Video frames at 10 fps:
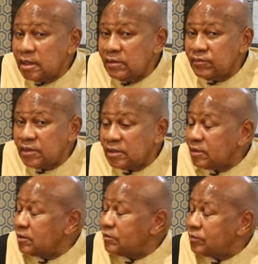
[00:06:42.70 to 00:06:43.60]

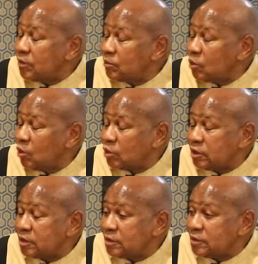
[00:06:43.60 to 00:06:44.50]
gift from
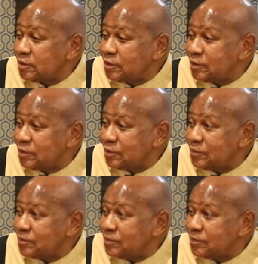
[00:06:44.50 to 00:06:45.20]
God. How